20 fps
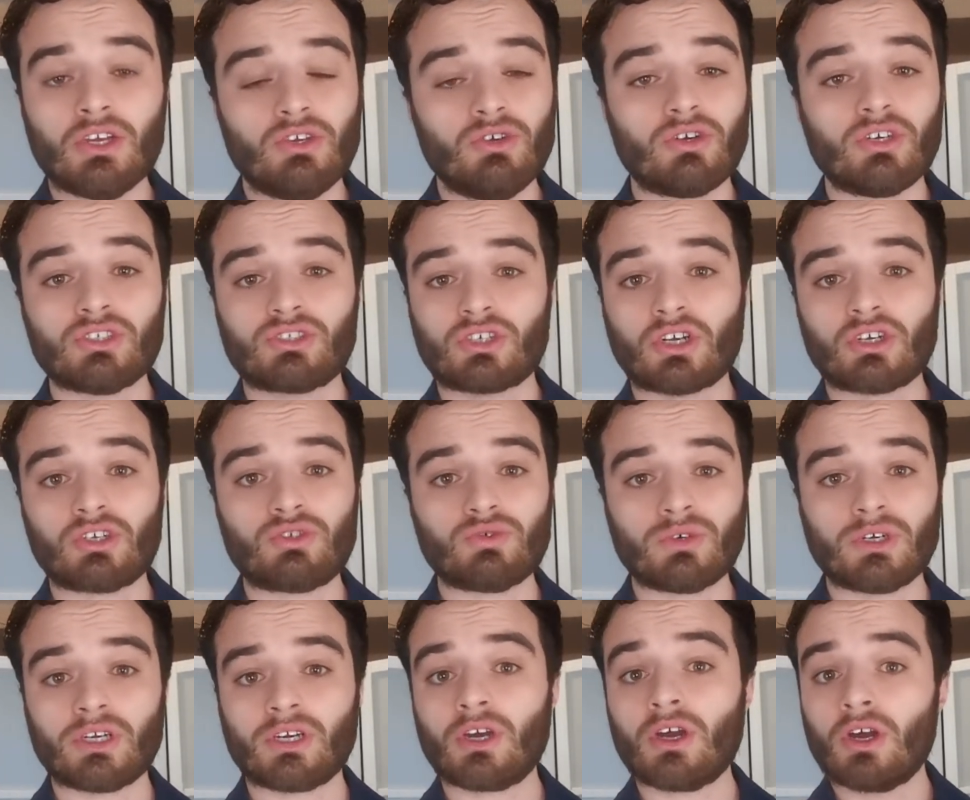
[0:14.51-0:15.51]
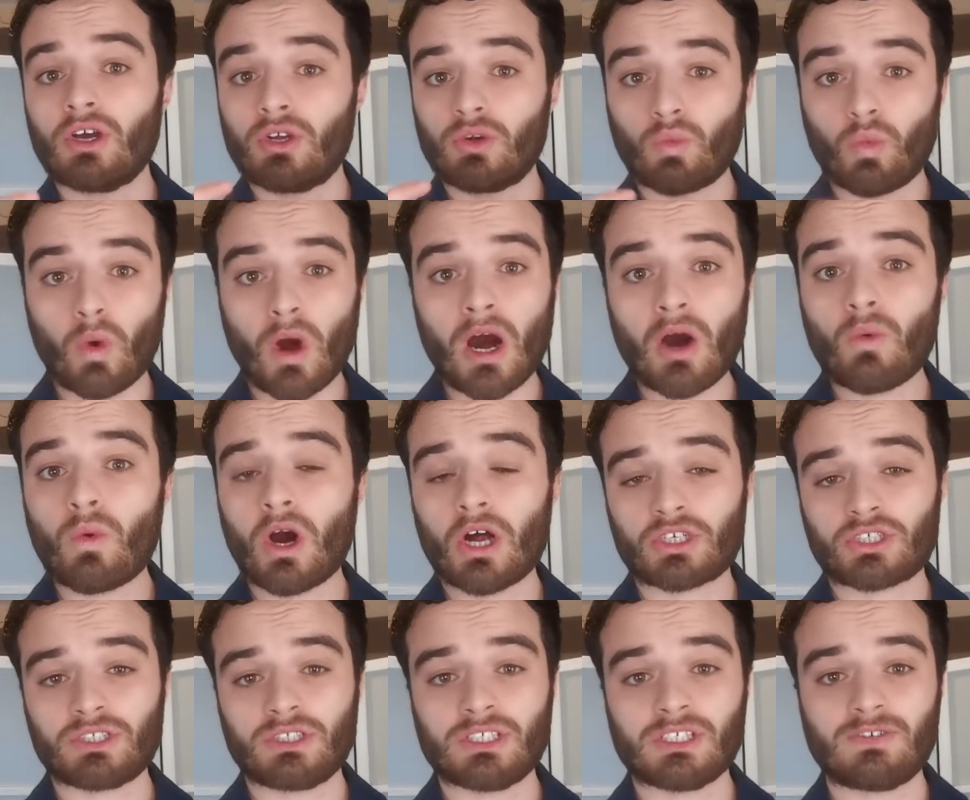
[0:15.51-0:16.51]
you can start doing while
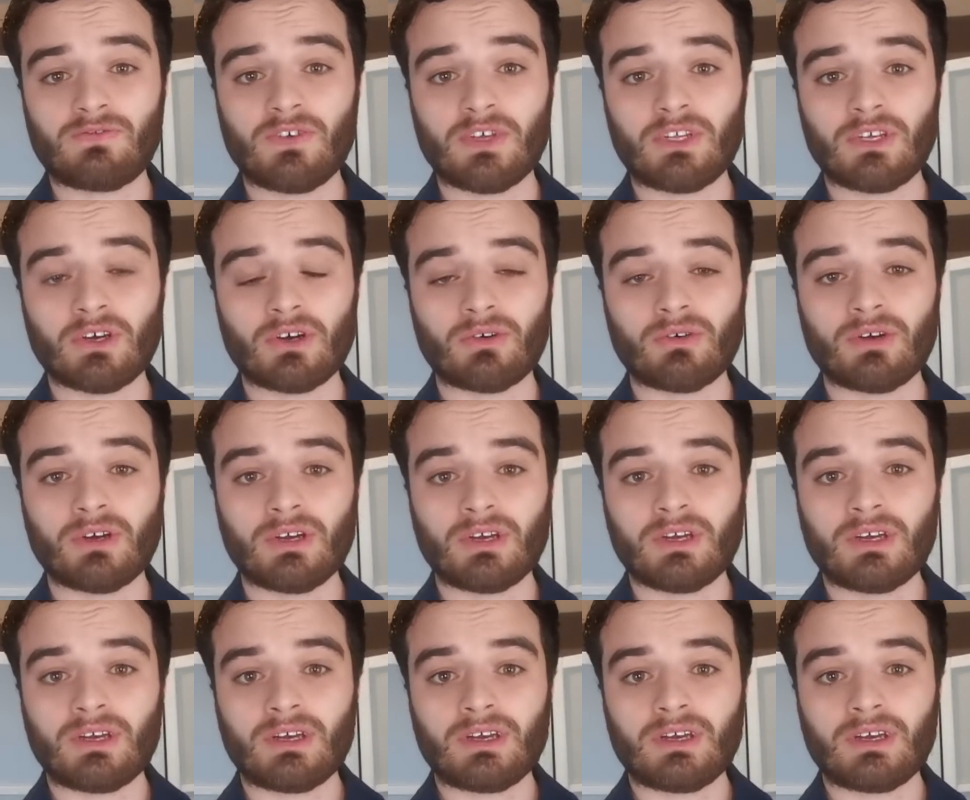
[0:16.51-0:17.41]
watching this video